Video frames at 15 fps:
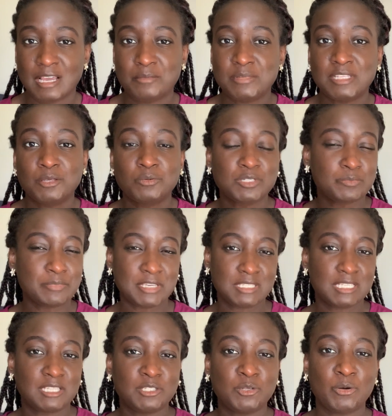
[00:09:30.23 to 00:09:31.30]
I mean, there was
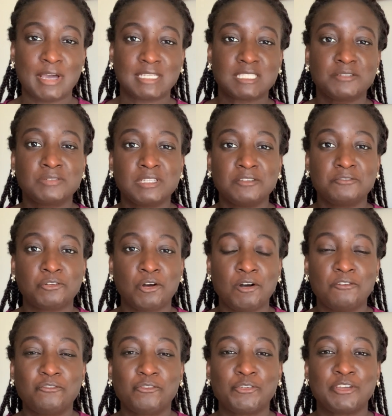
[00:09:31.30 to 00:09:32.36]
basically no activity for
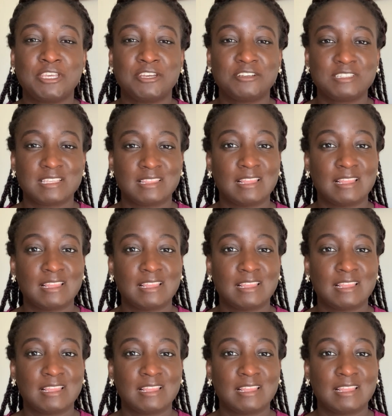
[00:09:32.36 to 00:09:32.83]
all 4 years.